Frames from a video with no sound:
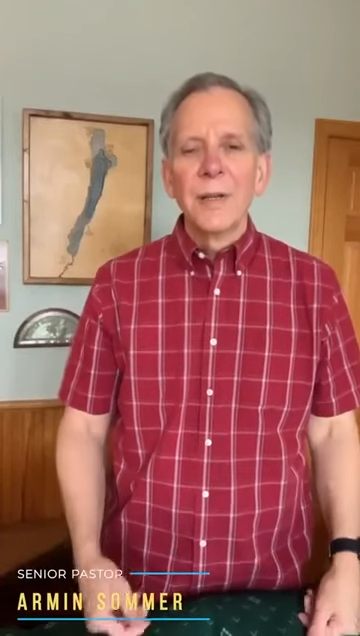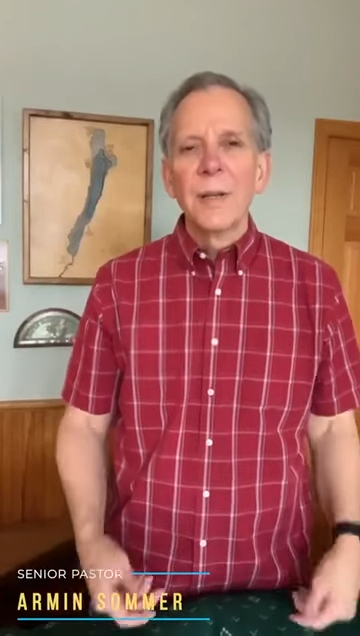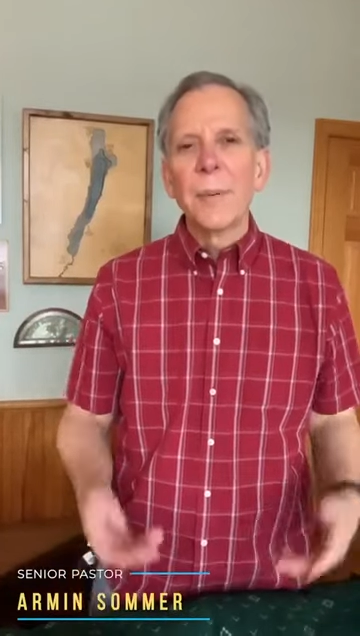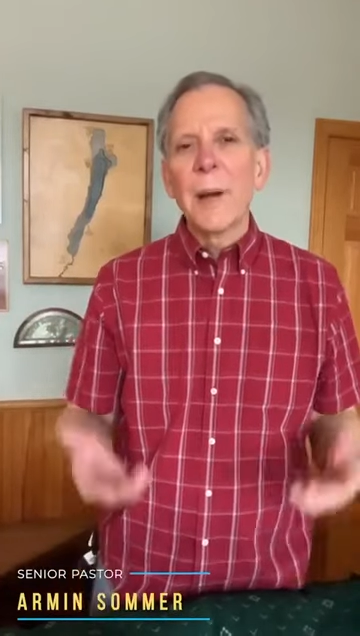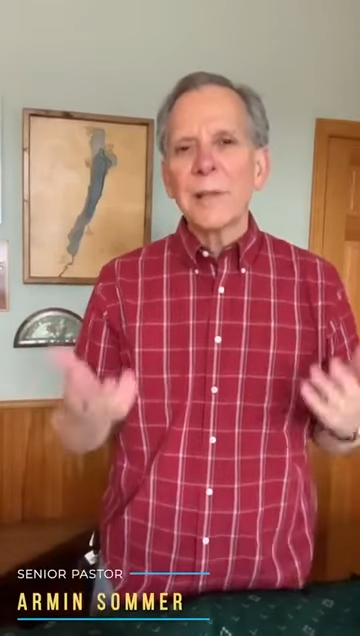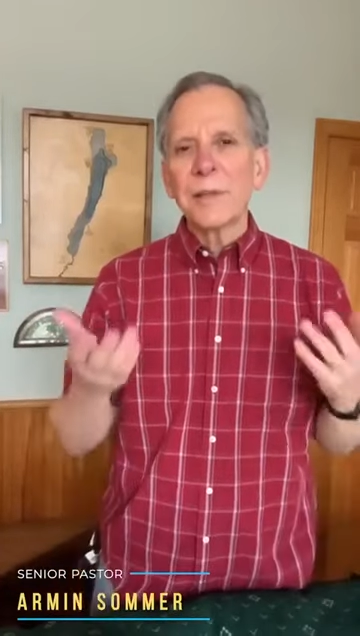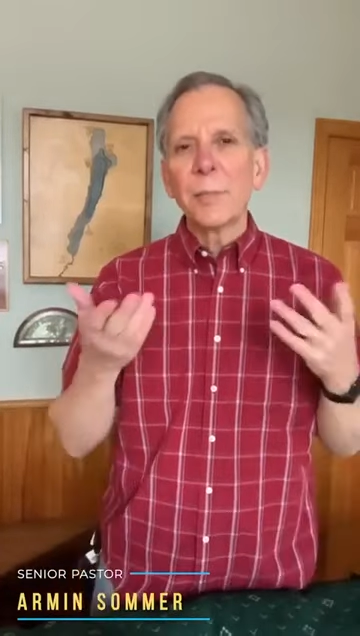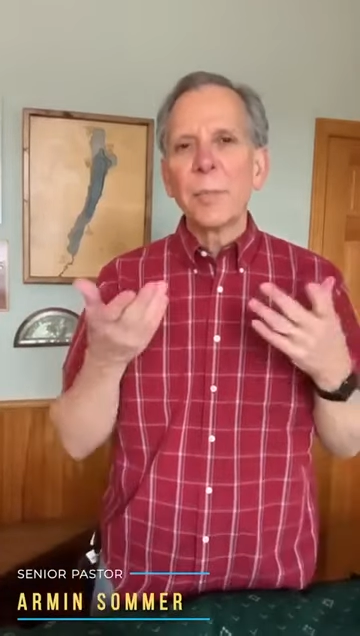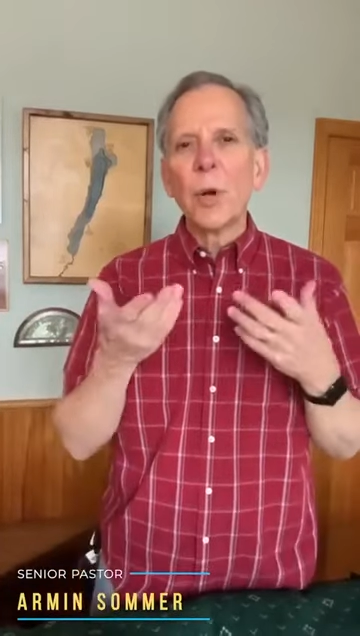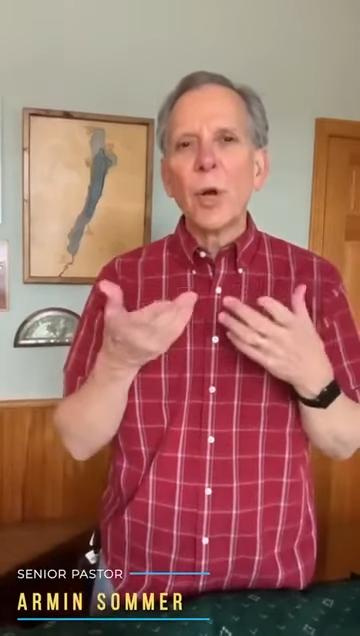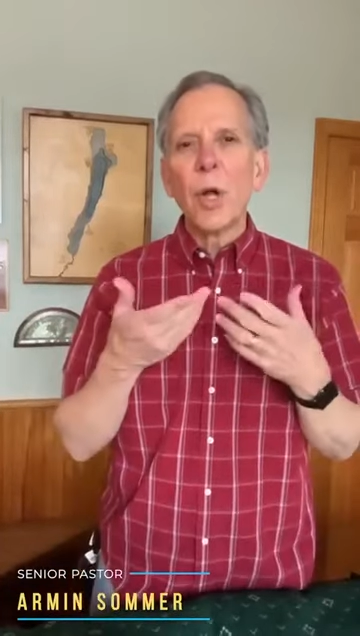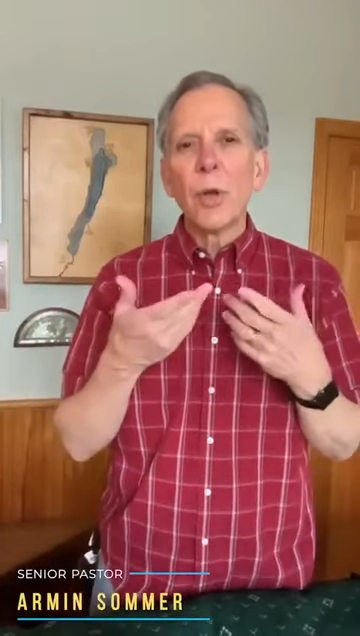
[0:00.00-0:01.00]
The Apostle
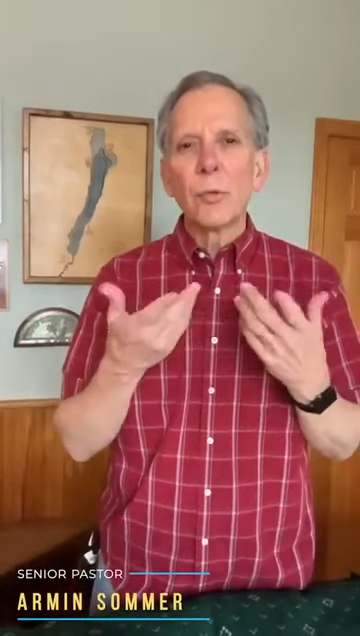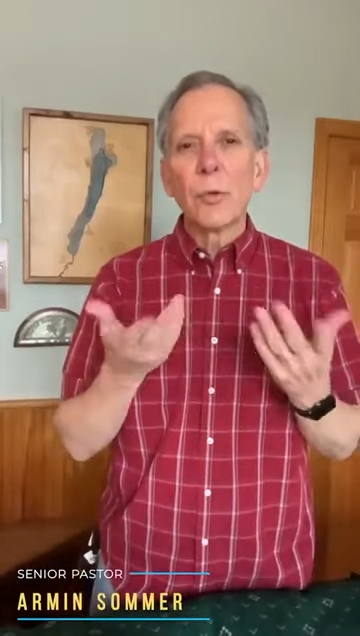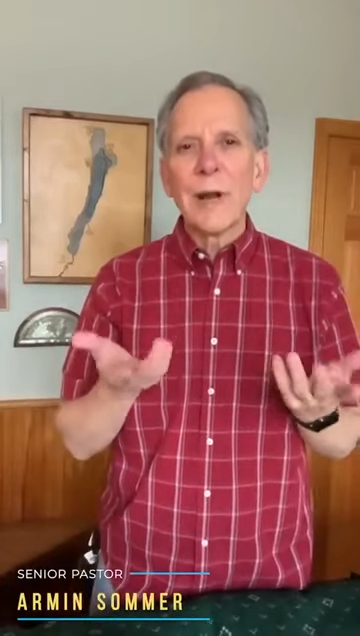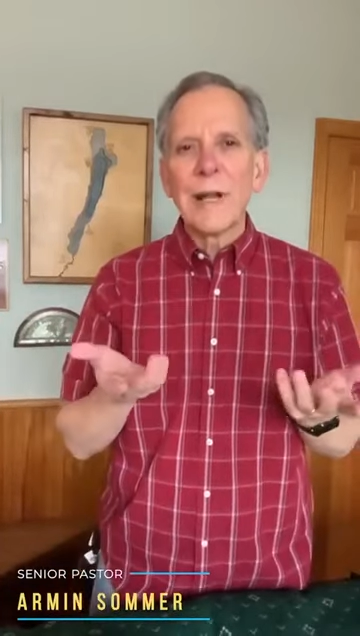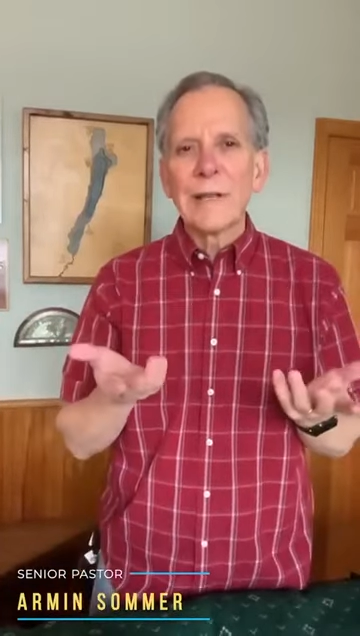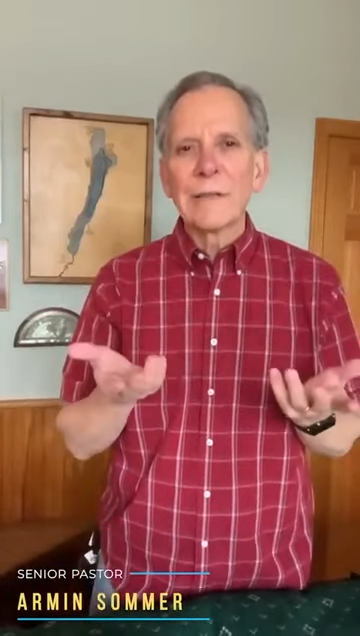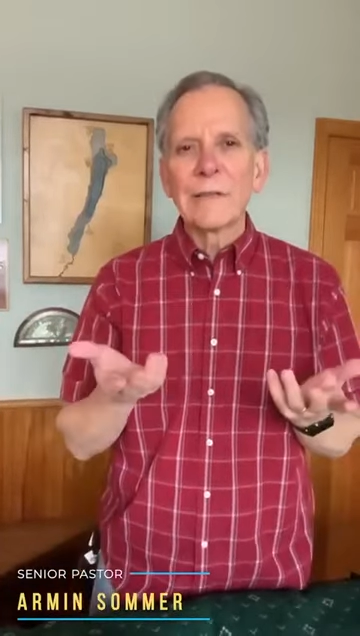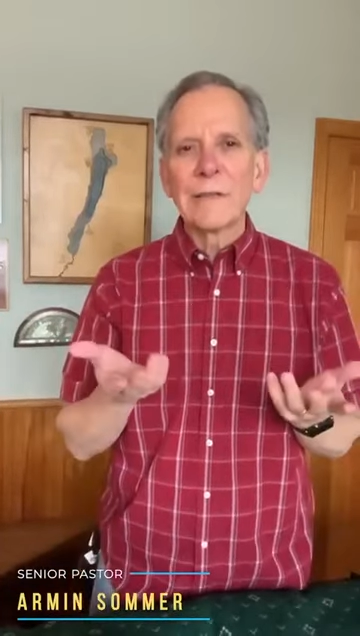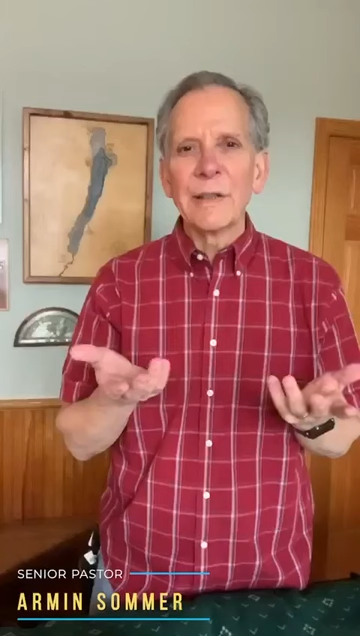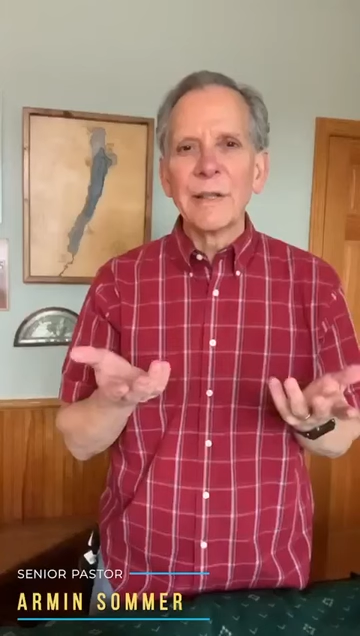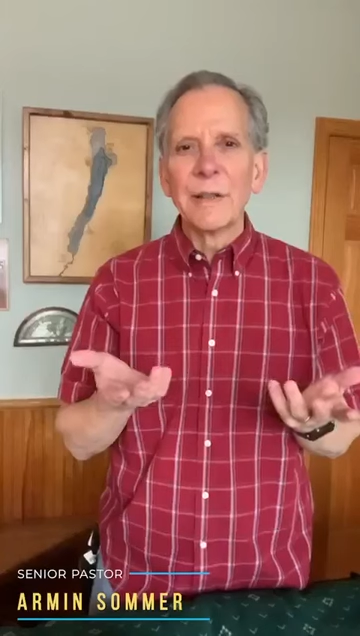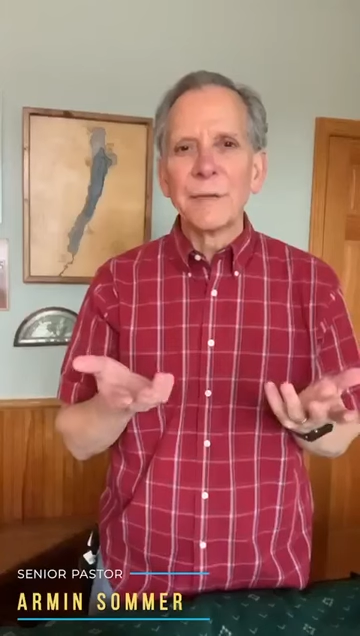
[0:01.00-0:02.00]
Paul
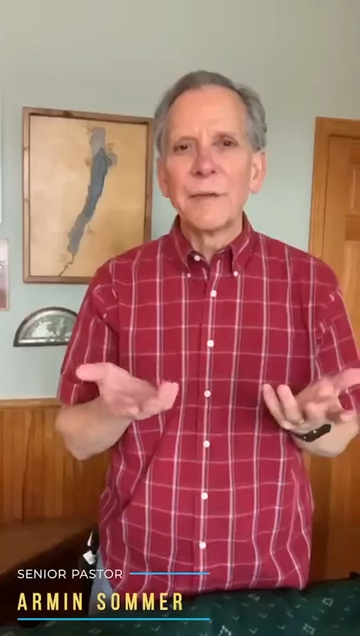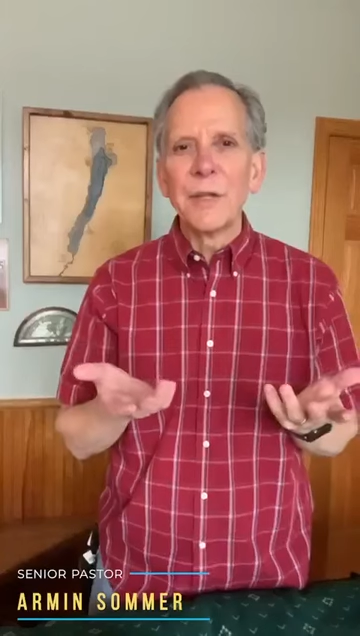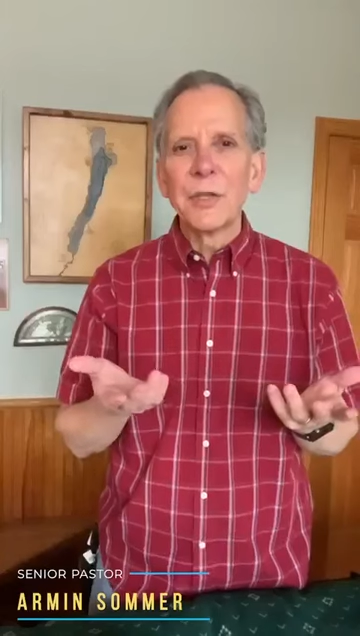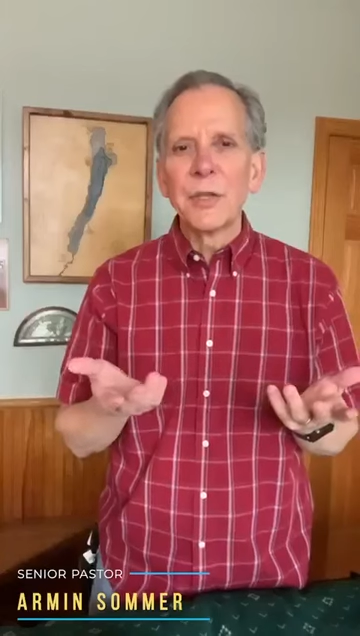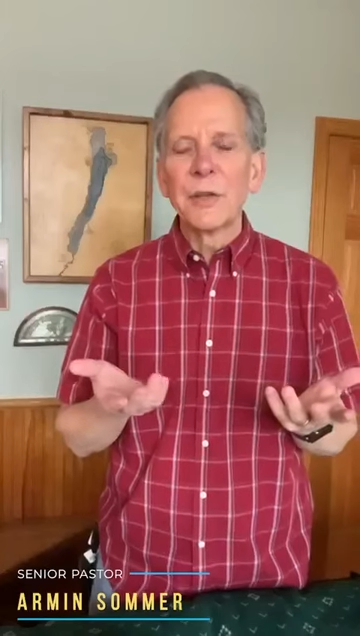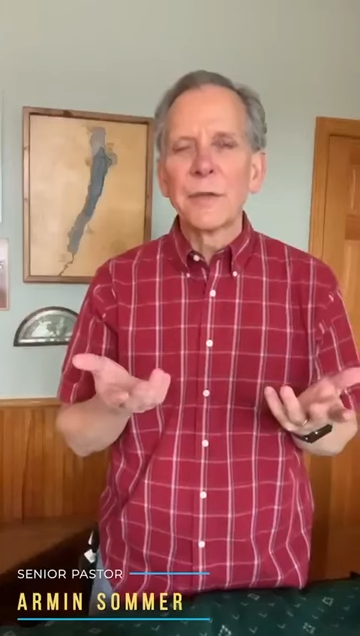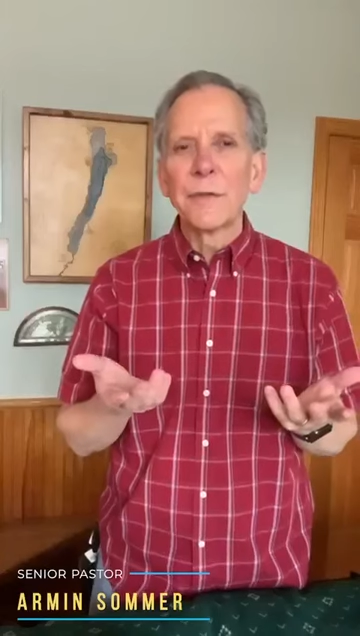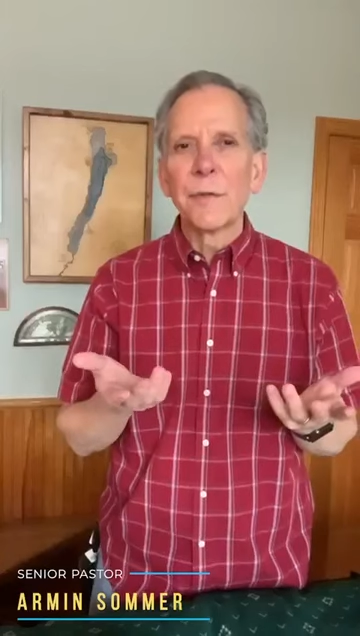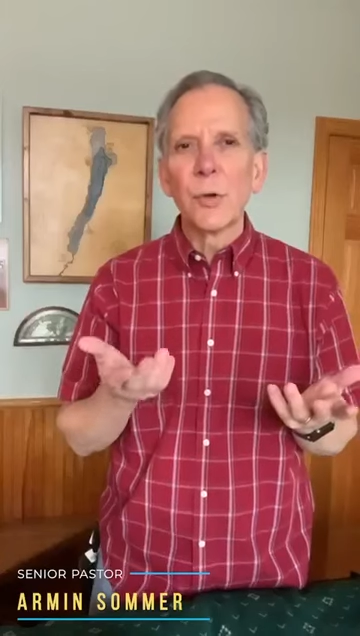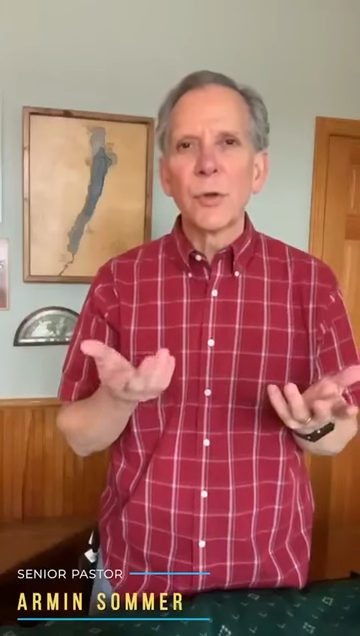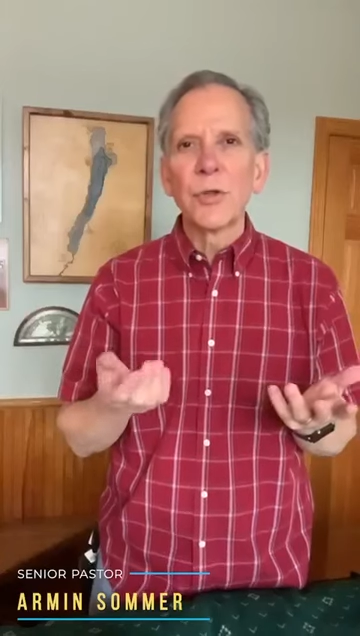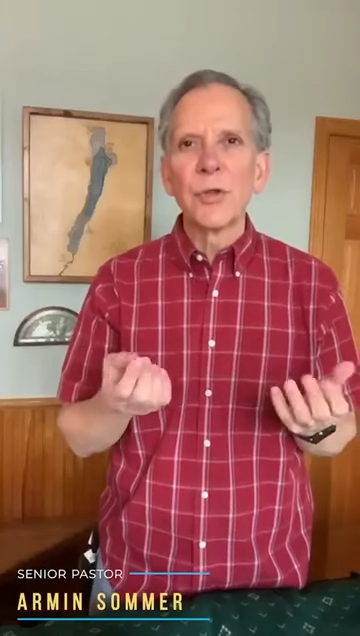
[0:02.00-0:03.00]
writes in Ephesians
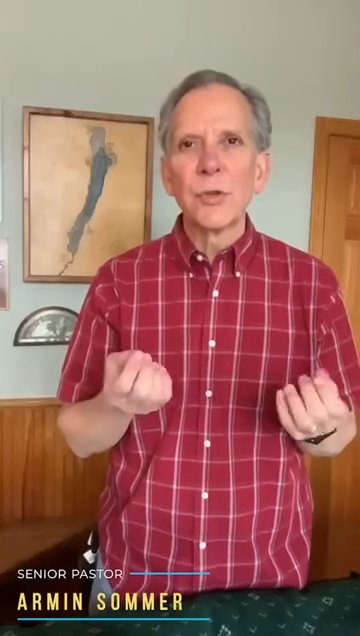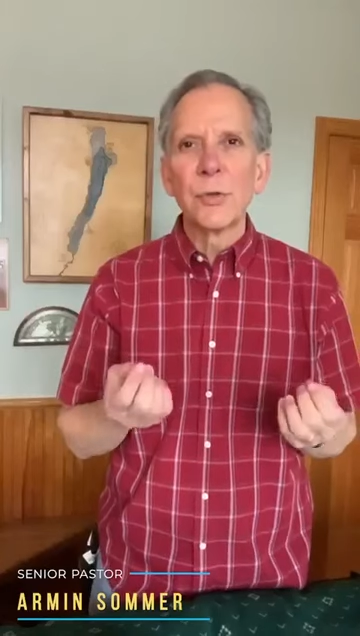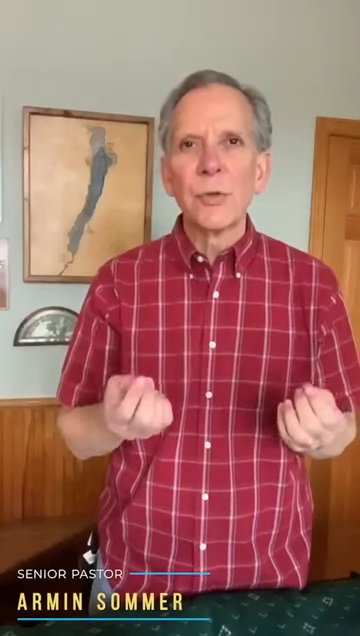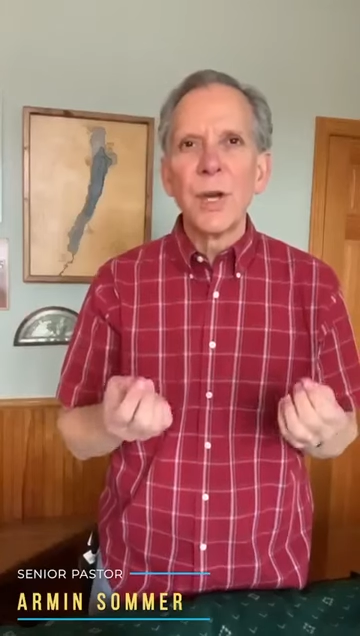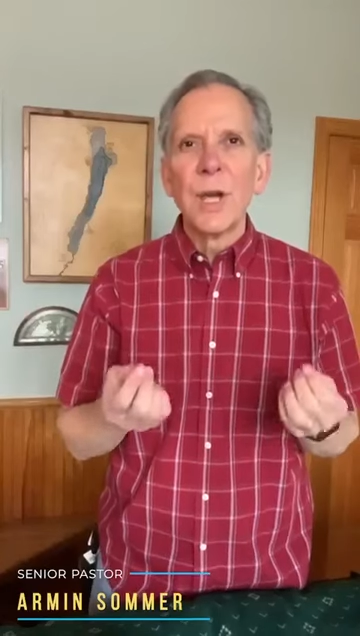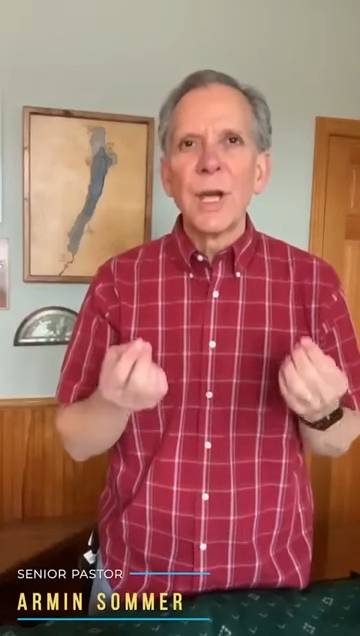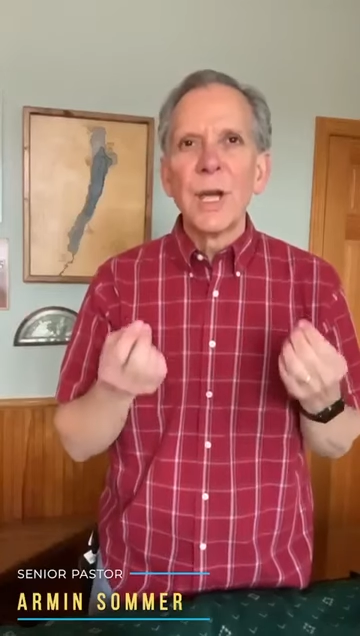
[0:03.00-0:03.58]
4:2,